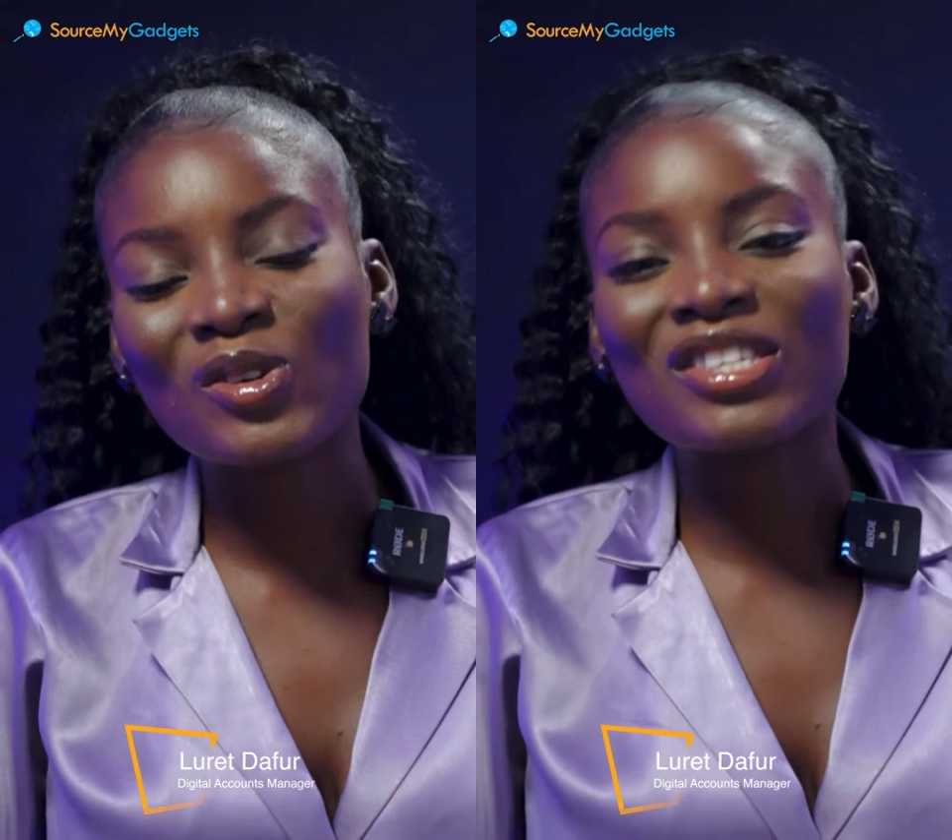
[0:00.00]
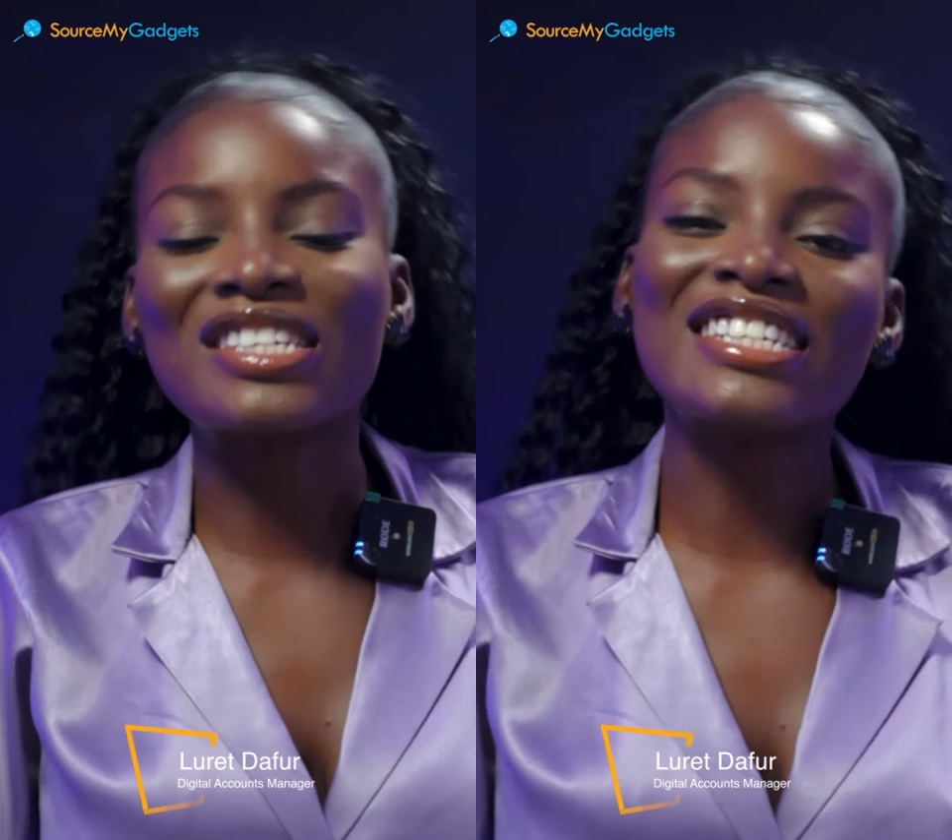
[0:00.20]

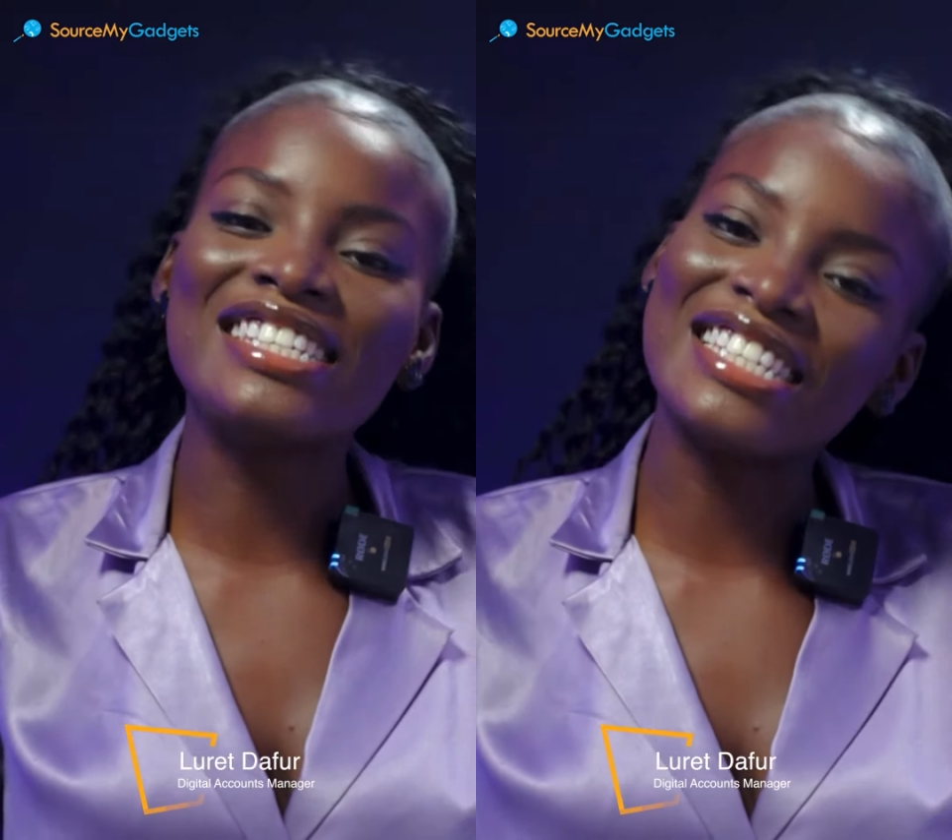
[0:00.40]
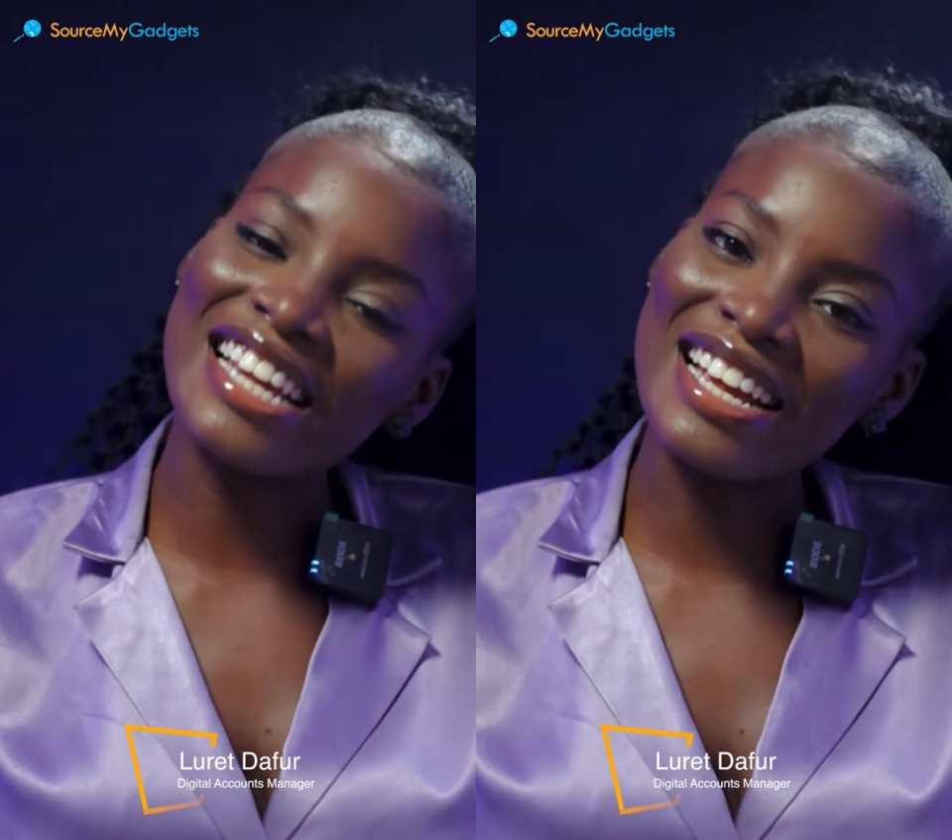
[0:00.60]

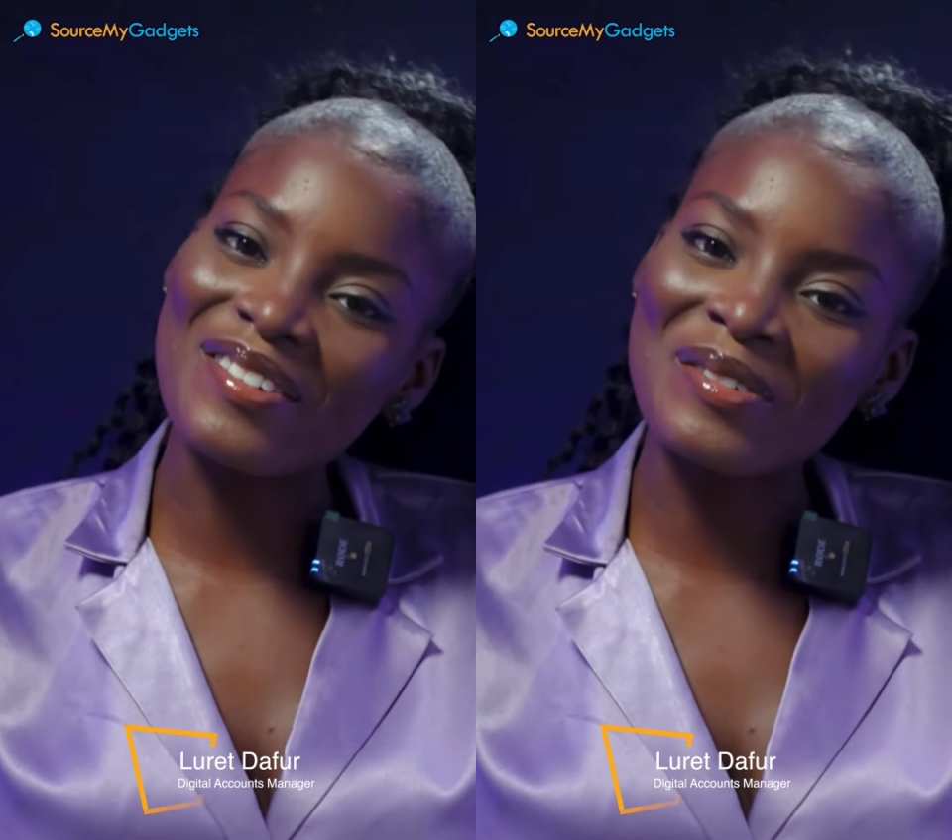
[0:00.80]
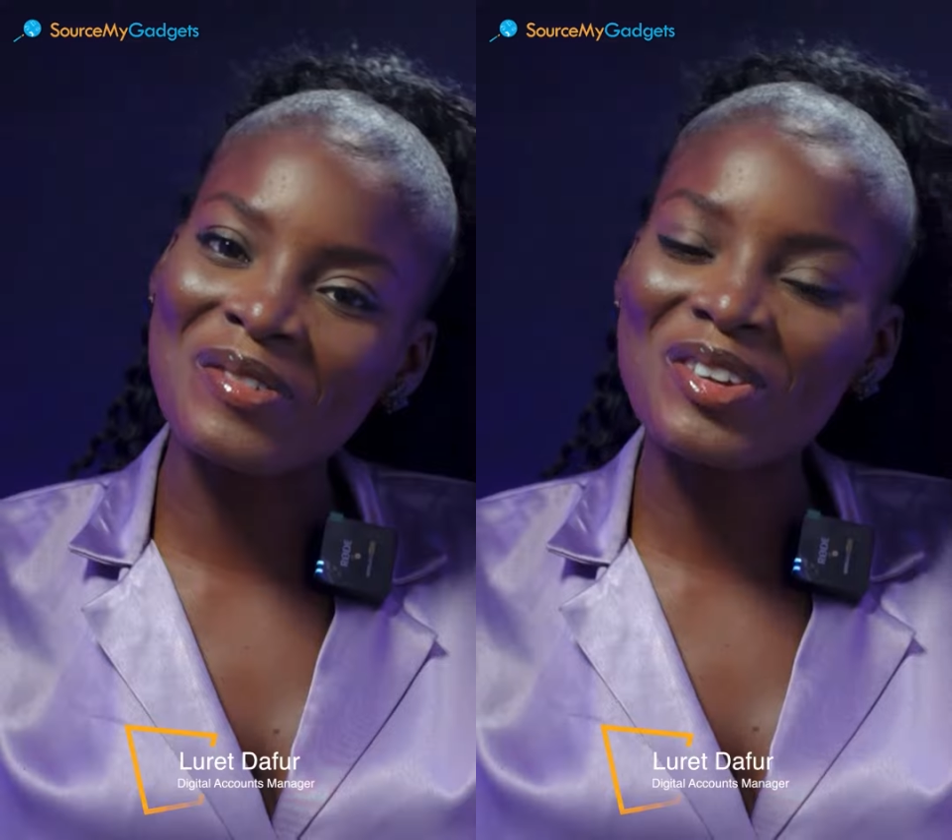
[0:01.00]

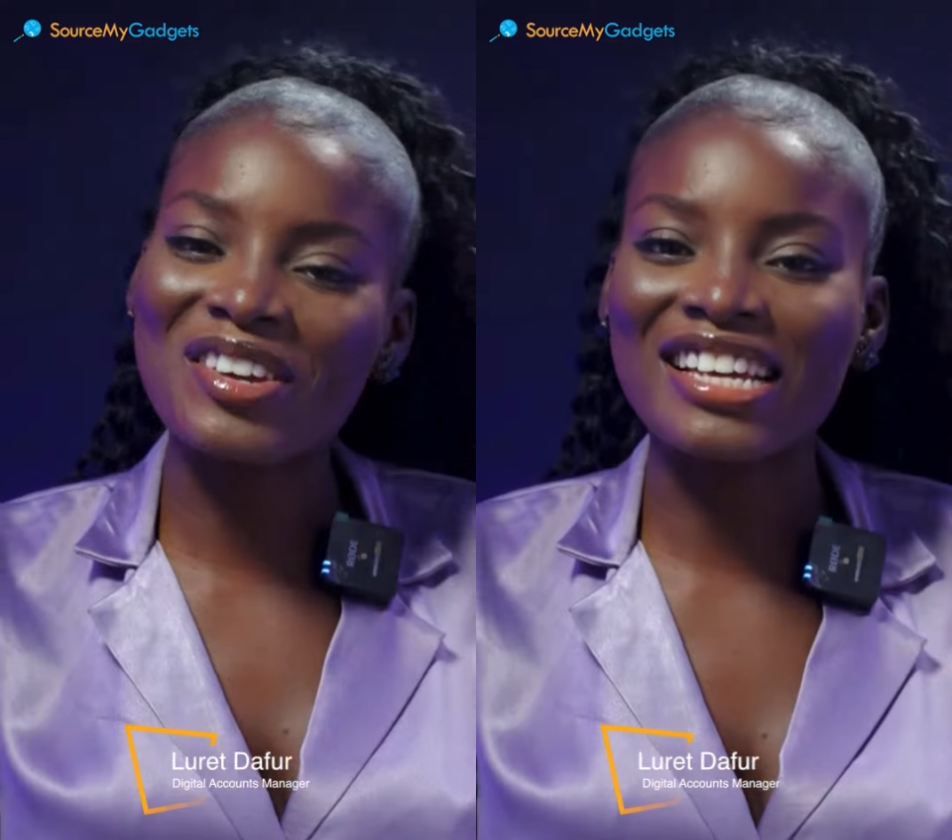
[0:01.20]
today we bring you